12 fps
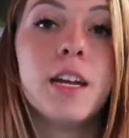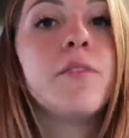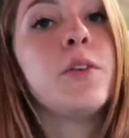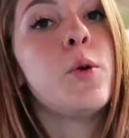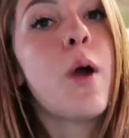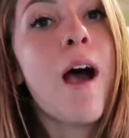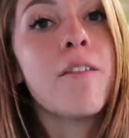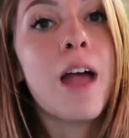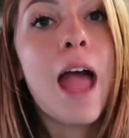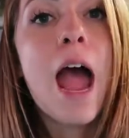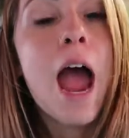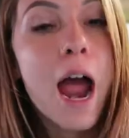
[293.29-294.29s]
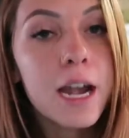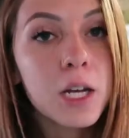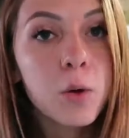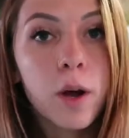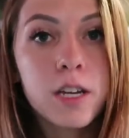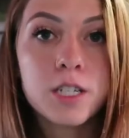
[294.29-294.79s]
If you have any
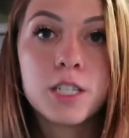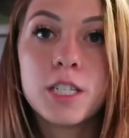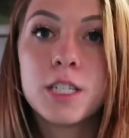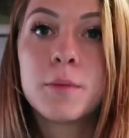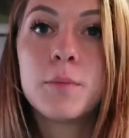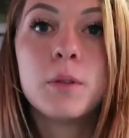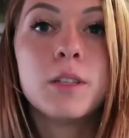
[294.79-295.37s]
questions,